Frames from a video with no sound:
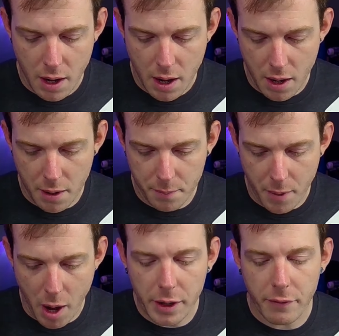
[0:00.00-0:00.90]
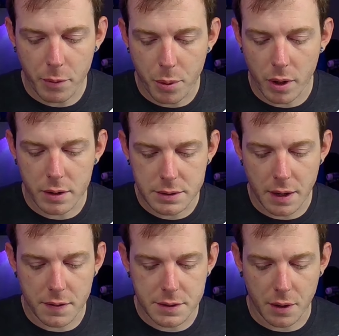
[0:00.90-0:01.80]
I'll definitely put a set
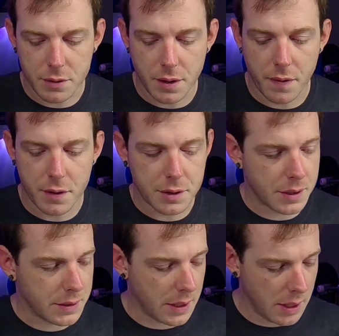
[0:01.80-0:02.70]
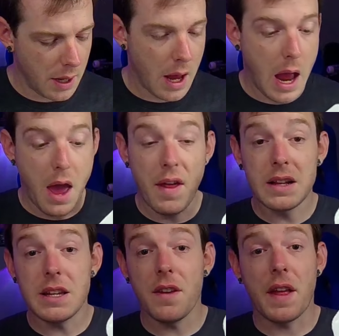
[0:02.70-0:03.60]
of the stickers on there just to see. And
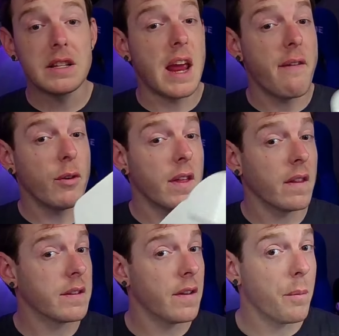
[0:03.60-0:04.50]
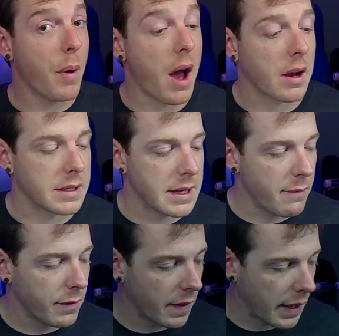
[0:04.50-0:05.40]
that's it. That's everything that's in the box. That's
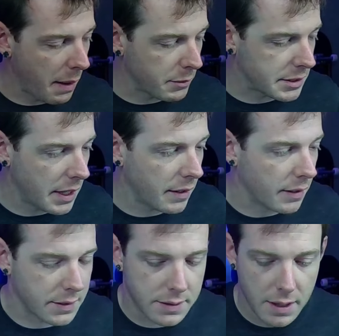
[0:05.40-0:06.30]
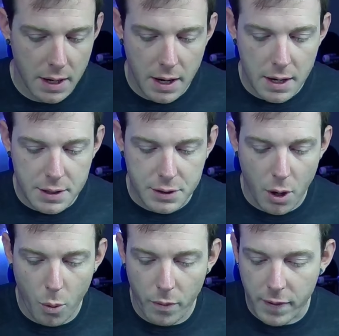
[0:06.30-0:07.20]
everything that Camus sent us.
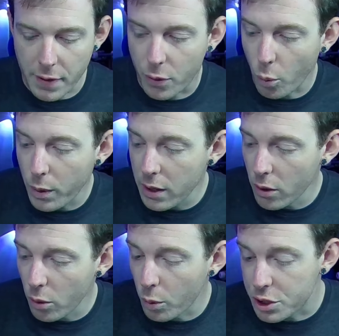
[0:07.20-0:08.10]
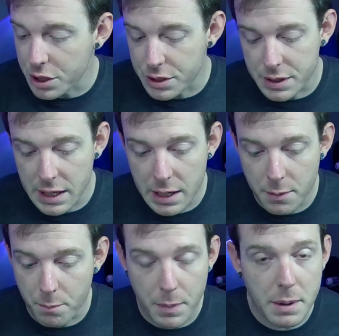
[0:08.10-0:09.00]
So we've got the wheel, which is the
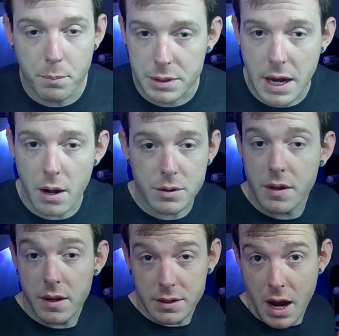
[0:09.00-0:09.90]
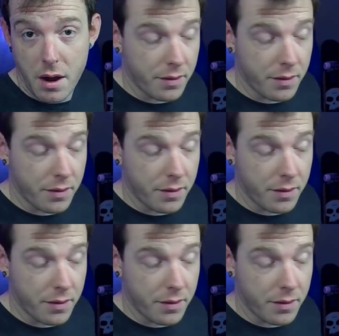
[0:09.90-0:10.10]
meat and potatoes of the entire